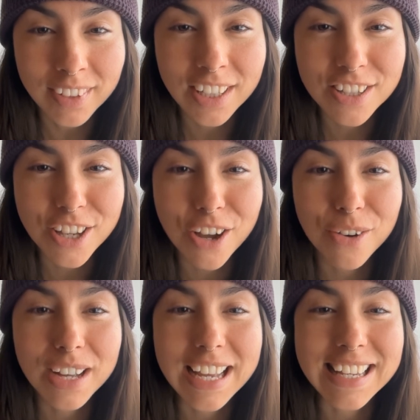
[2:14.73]

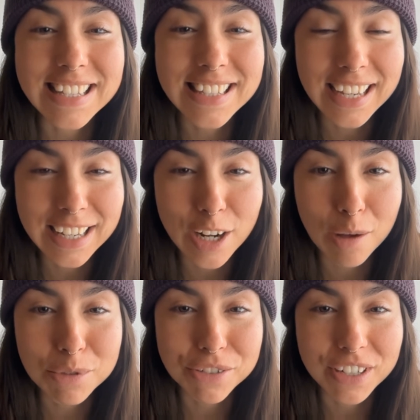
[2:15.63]
So a second
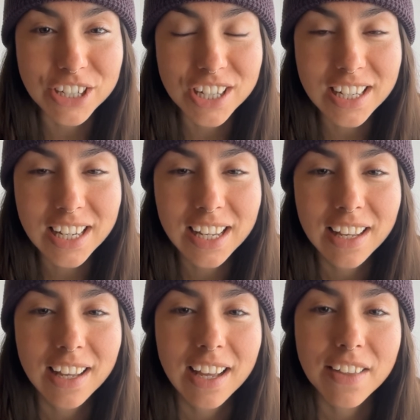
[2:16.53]
observation
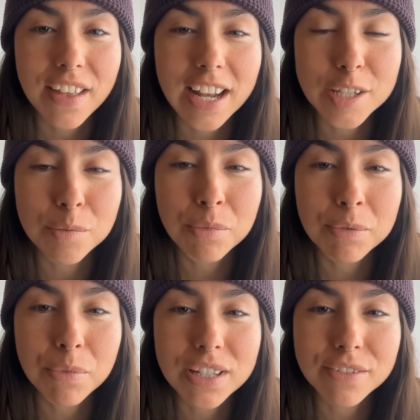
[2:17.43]
that hasn't
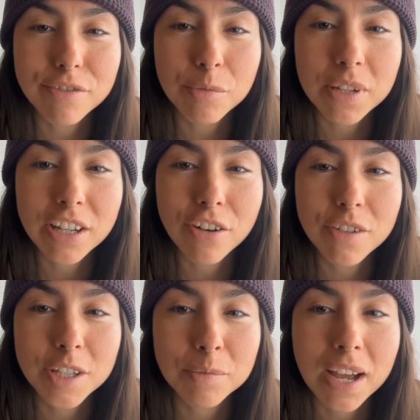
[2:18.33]
been present for me over
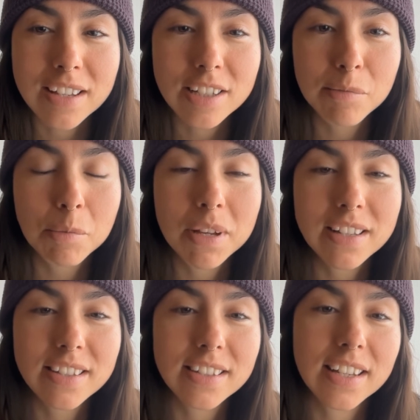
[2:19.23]
these past couple
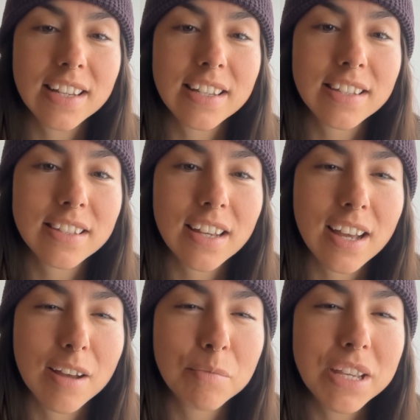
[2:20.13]
months is
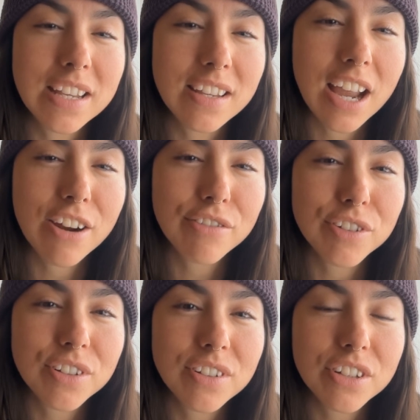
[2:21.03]
being
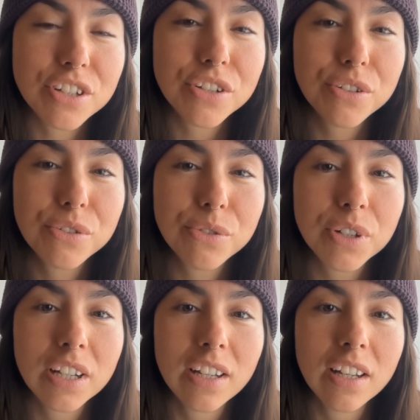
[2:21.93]
careful to
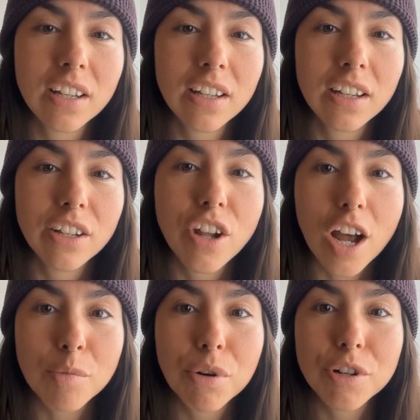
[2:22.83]

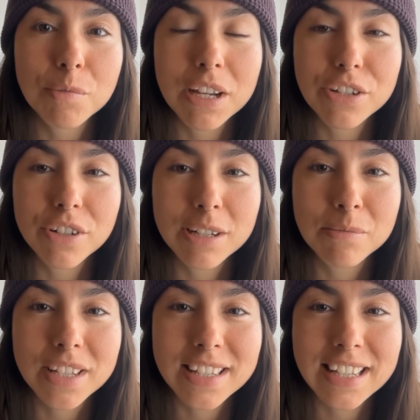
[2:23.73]
not approach my
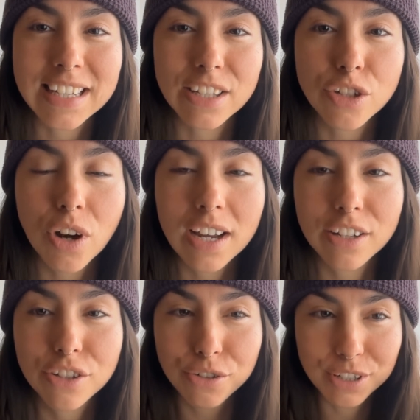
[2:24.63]
dreams as like
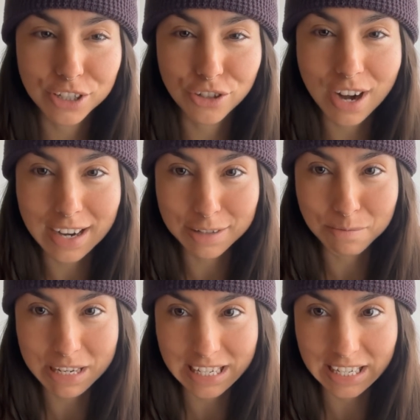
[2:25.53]
trying to extract
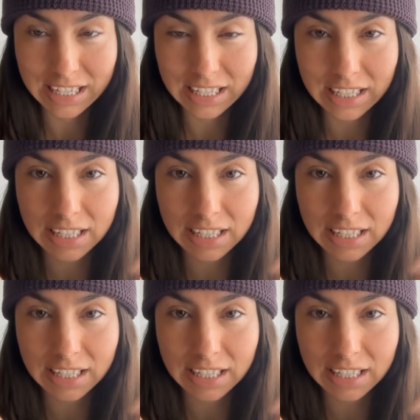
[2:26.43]
meaning,